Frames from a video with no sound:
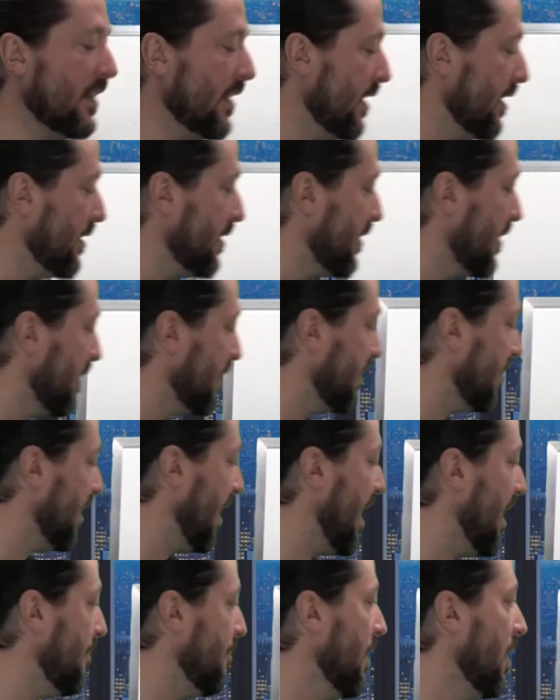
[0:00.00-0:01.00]
And it's the
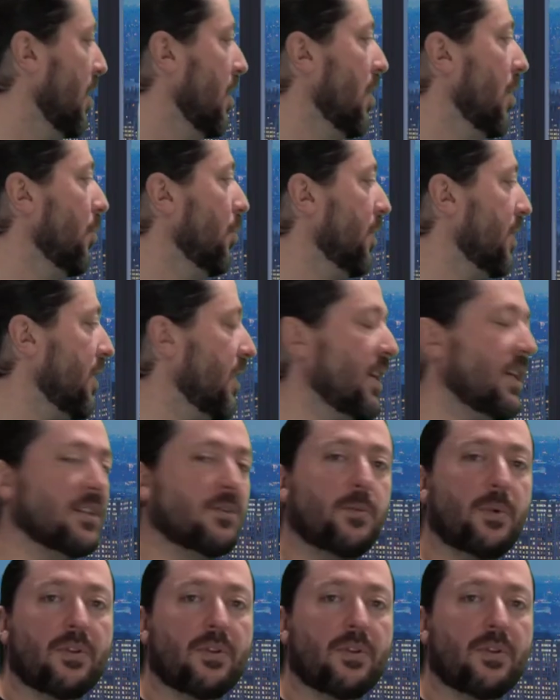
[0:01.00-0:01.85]
same with this.